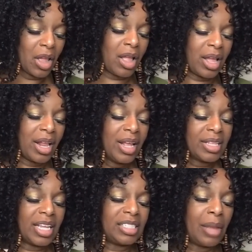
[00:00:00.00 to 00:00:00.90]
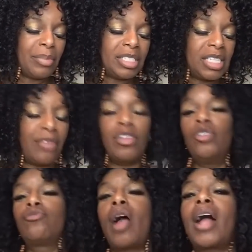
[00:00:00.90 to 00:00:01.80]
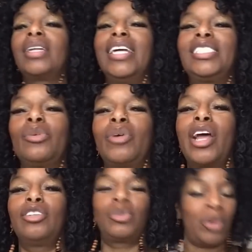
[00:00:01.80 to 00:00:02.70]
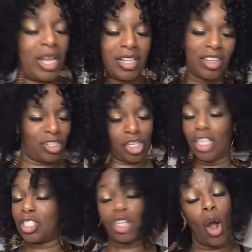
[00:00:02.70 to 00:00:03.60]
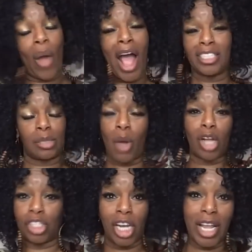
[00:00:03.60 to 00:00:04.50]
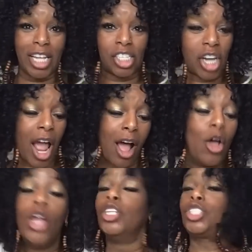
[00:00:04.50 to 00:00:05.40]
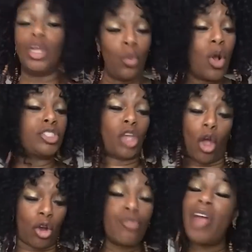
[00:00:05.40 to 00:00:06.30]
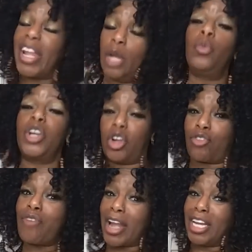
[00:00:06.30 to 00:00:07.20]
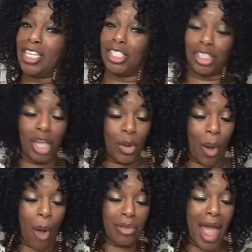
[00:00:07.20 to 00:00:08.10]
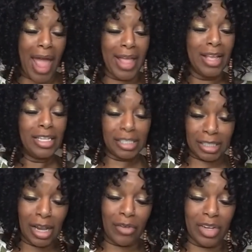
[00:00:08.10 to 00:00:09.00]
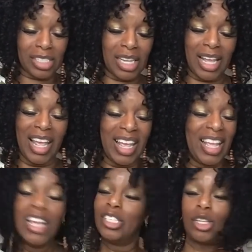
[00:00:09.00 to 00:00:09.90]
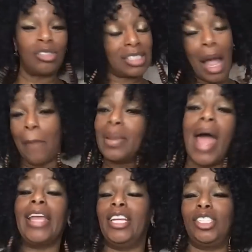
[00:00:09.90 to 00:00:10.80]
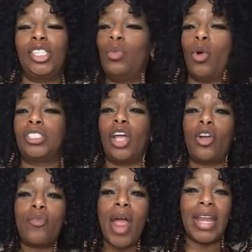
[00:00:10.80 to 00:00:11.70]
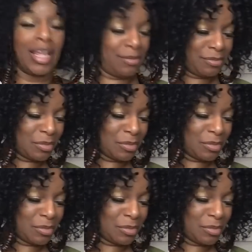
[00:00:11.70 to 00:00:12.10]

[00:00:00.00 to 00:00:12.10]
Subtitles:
They said, Miss Diva, you rock. Let someone else win. She's shown how smart she is, child. She wants her credit where the credit is due, okay? Seriously. So stop playing. She wants her credit.